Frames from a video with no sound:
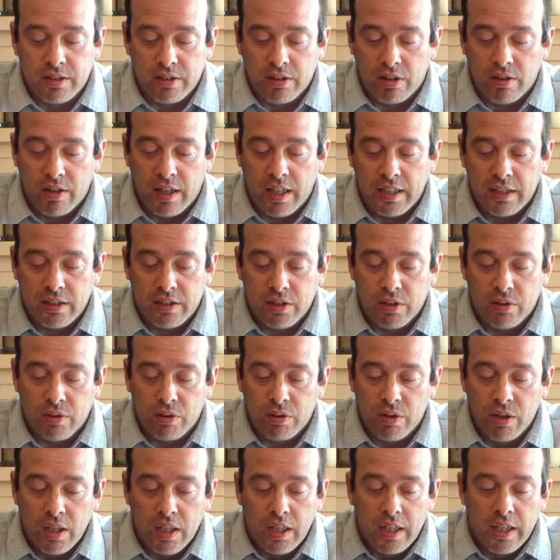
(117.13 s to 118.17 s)
All right, so
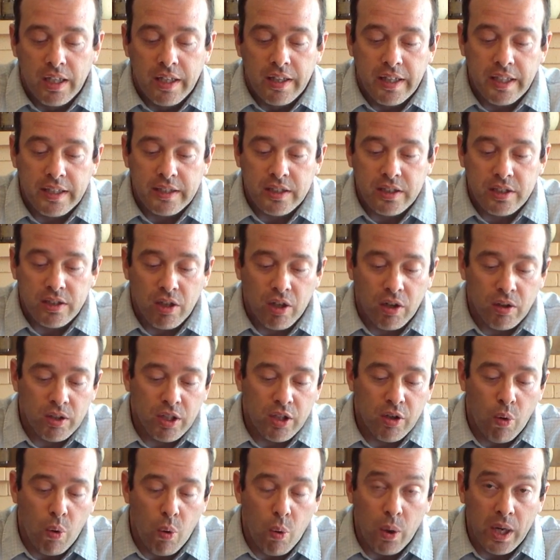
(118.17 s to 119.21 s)
this is called
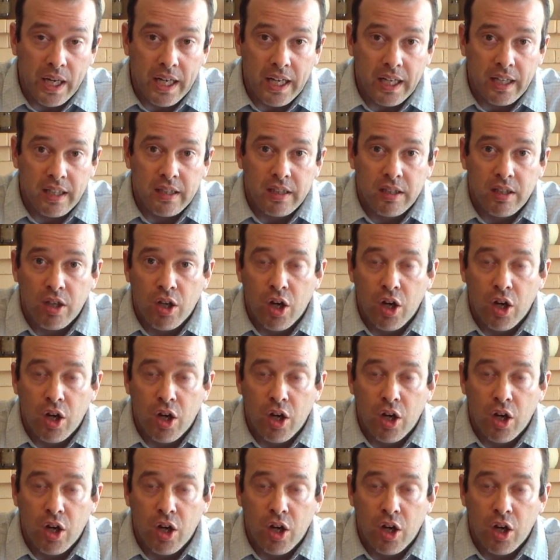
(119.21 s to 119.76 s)
an olla,